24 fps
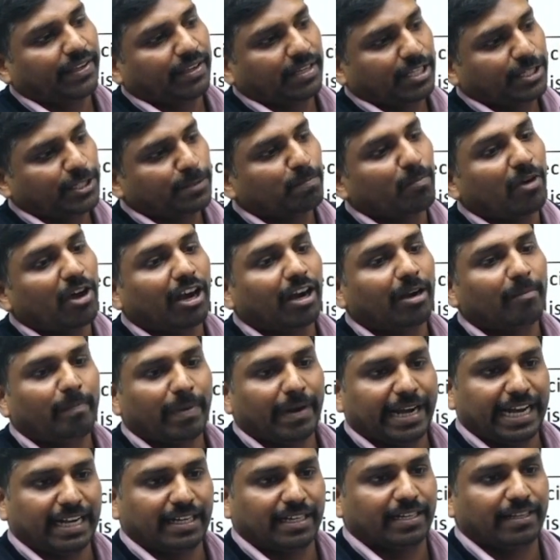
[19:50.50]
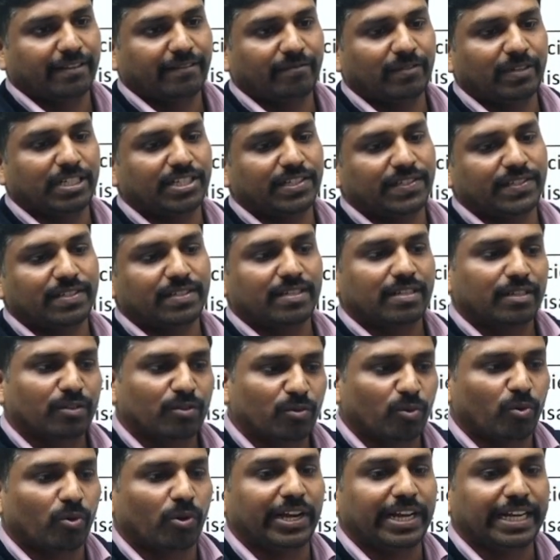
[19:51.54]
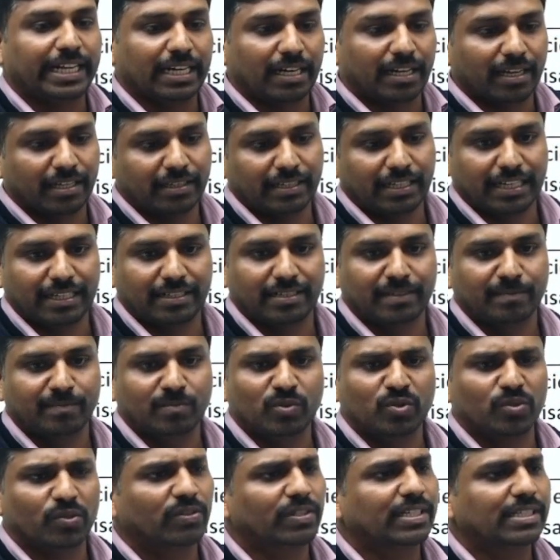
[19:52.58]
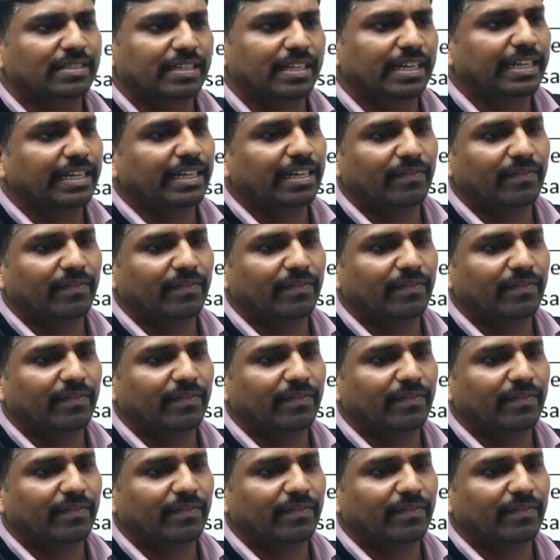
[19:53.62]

small plant which is growing under that. So is there any